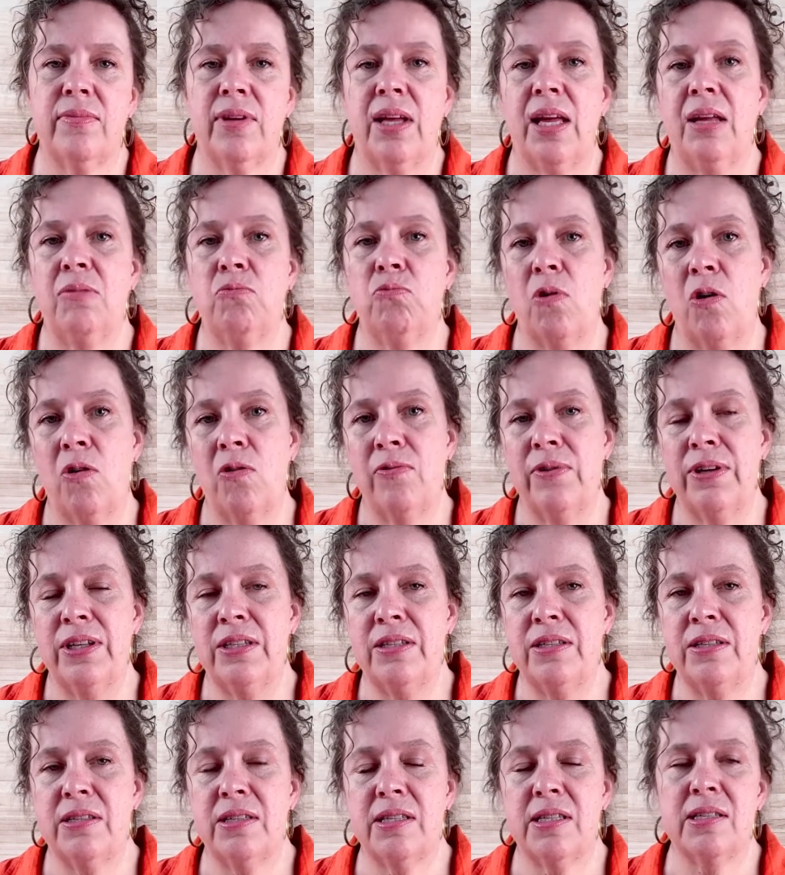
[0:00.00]
and
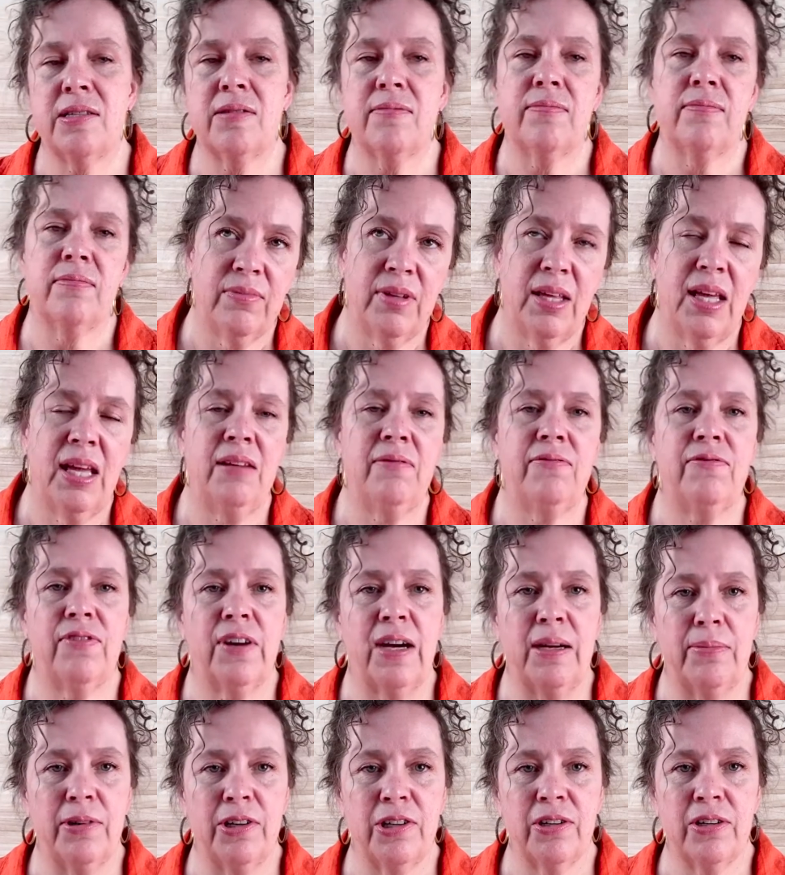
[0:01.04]
wovens, and
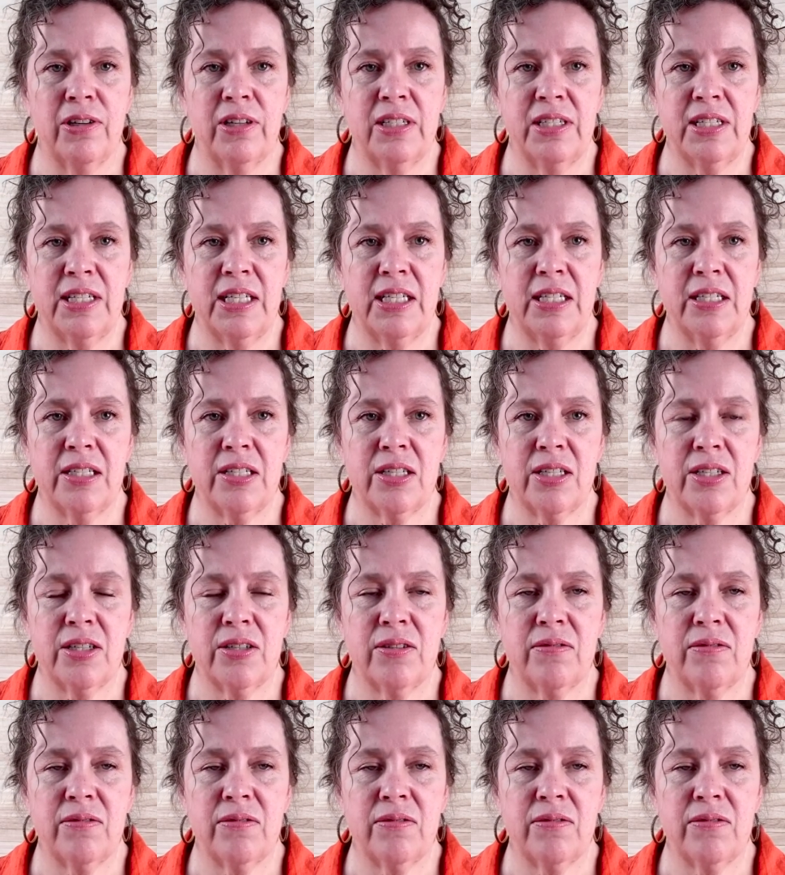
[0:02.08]
fiber content.